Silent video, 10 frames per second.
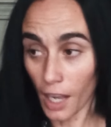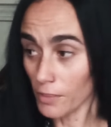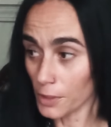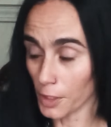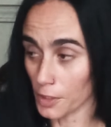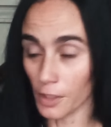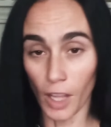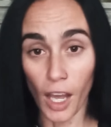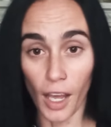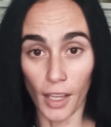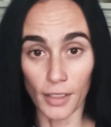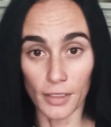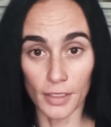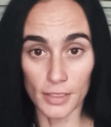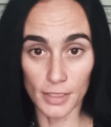I've learned a lot
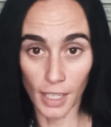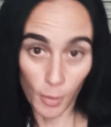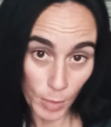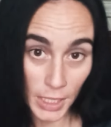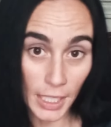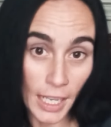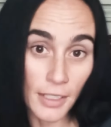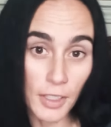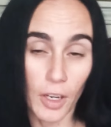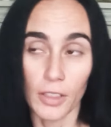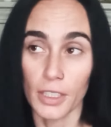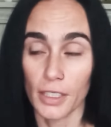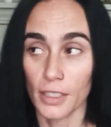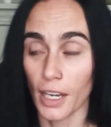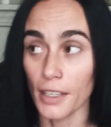because I've been a candy
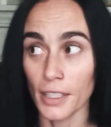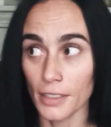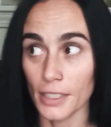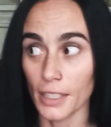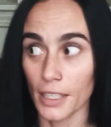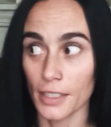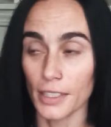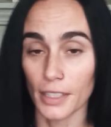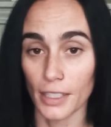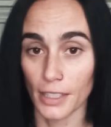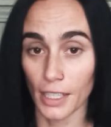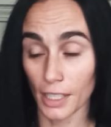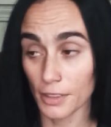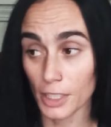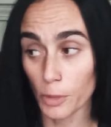holic and I can't eat candy like that.
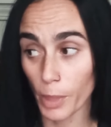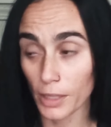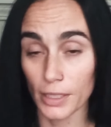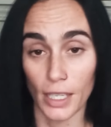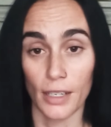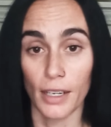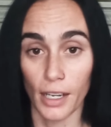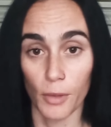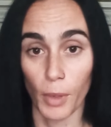I'll get a bellyache now.